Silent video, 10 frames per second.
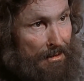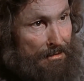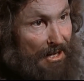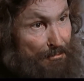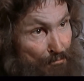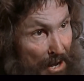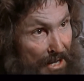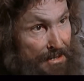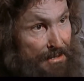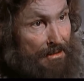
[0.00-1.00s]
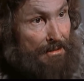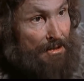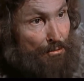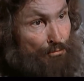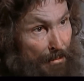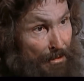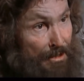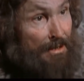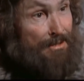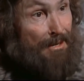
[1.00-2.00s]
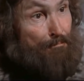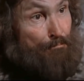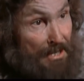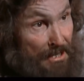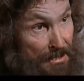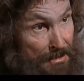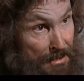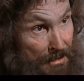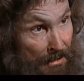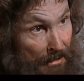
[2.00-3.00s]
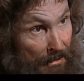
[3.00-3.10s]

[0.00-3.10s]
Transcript: Not men, not women, not beasts.